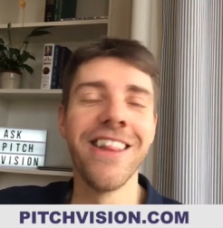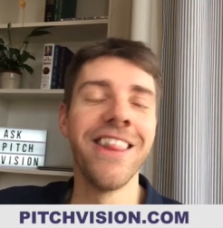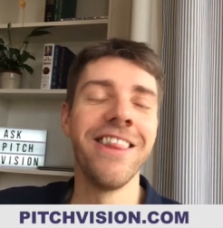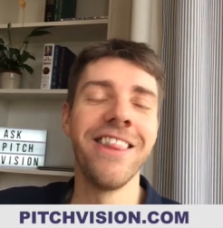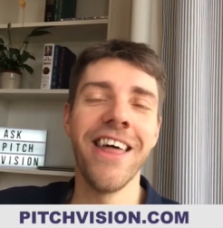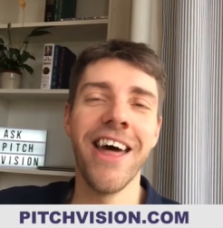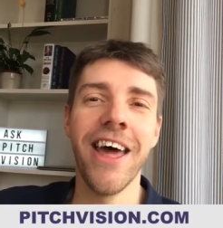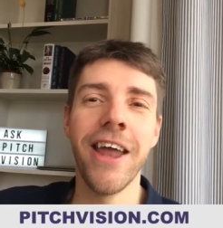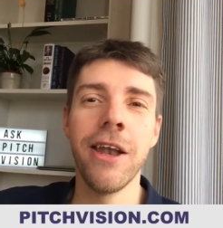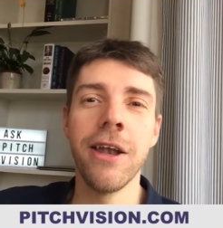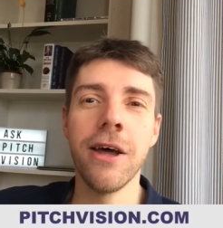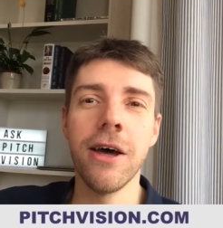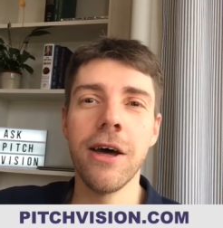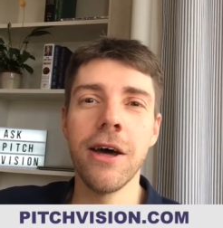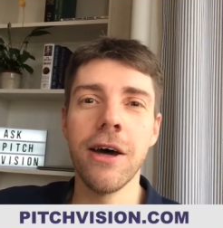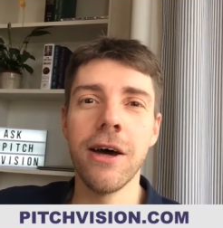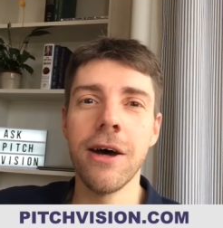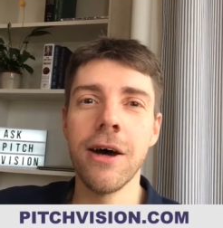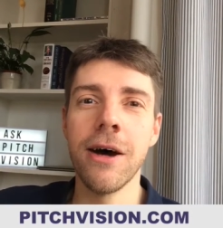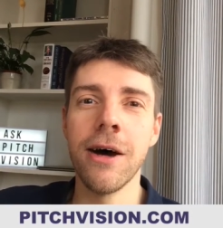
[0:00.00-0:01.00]
then
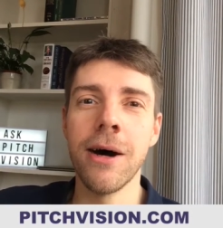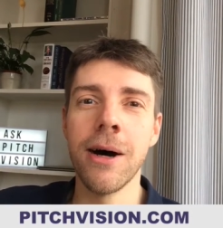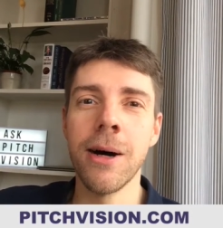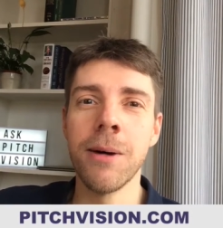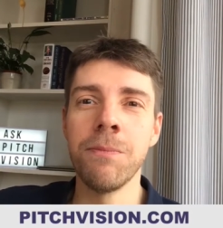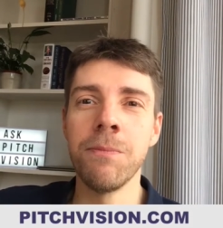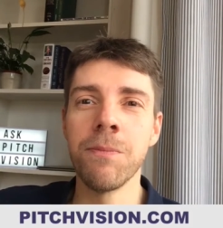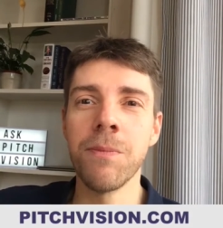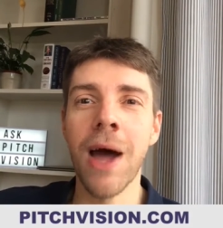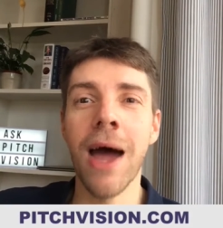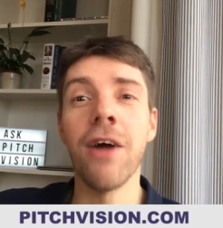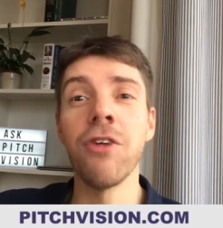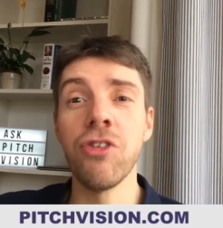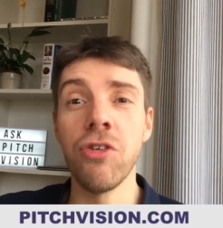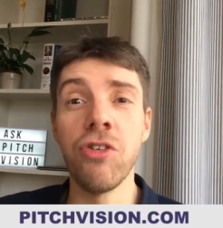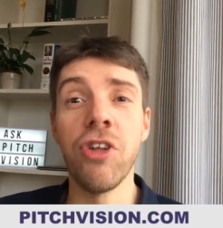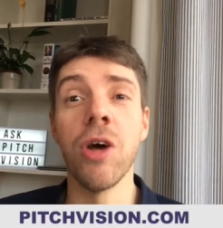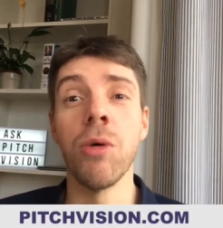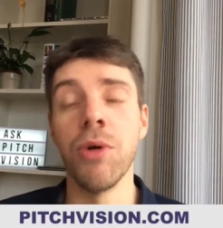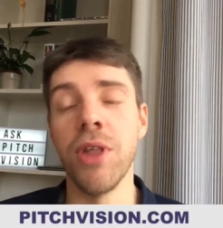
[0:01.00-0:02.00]
how
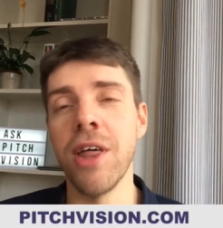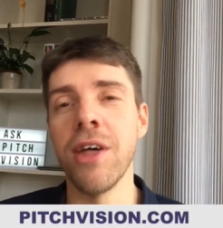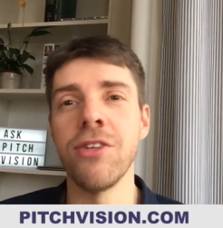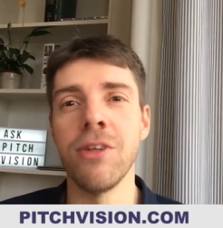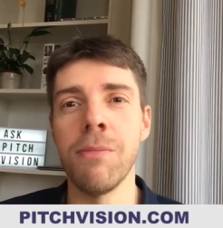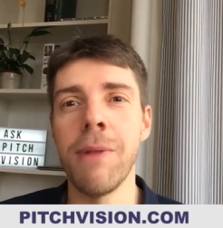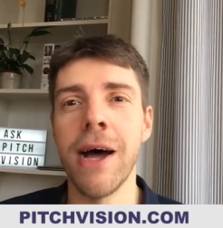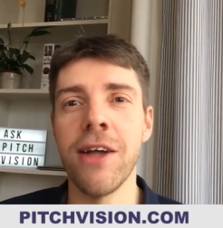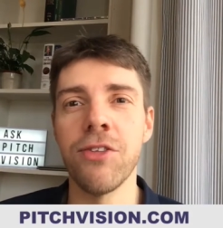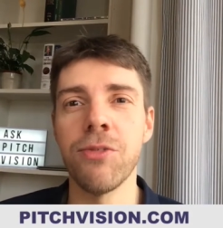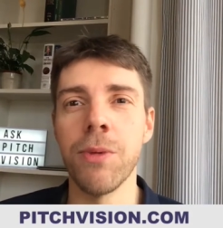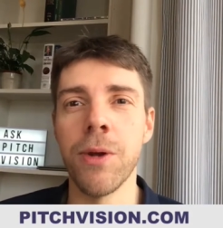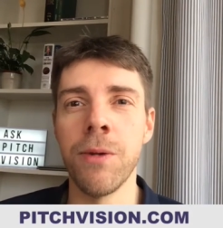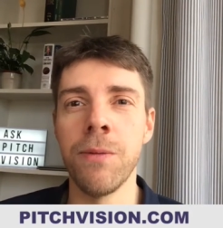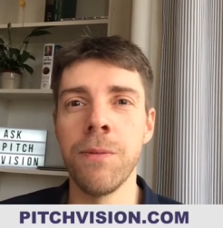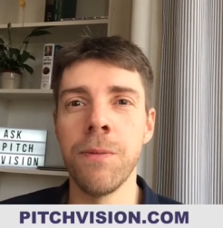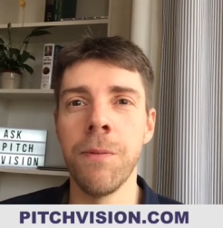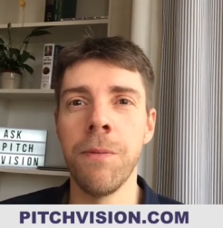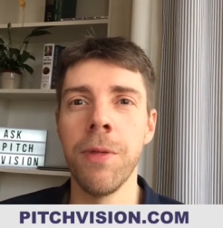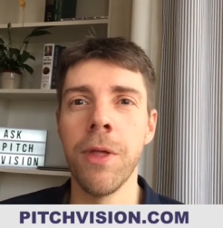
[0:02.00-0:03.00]
do you deal with it as a
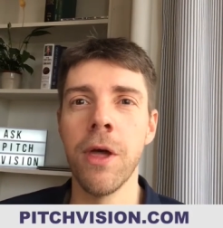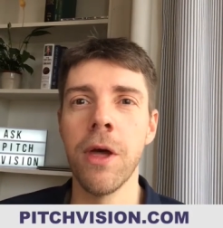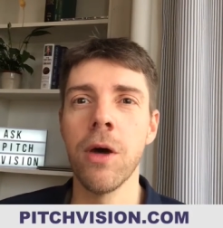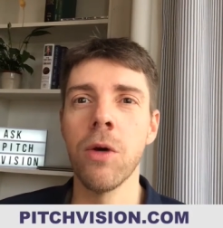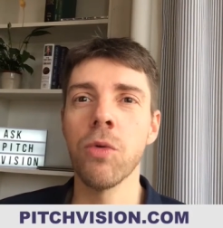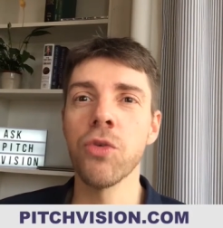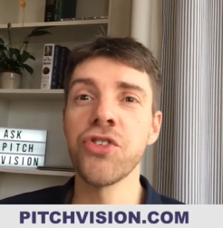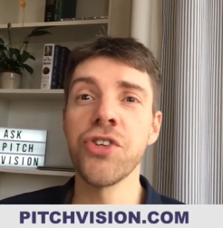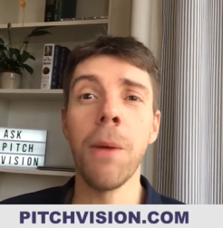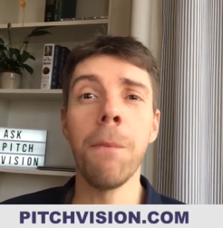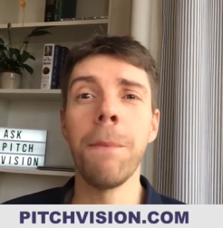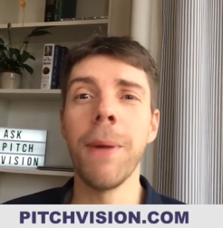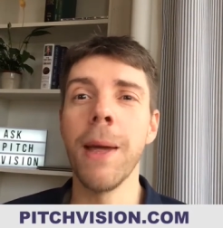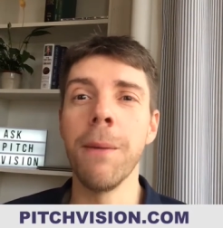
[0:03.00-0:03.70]
batsman? Well, some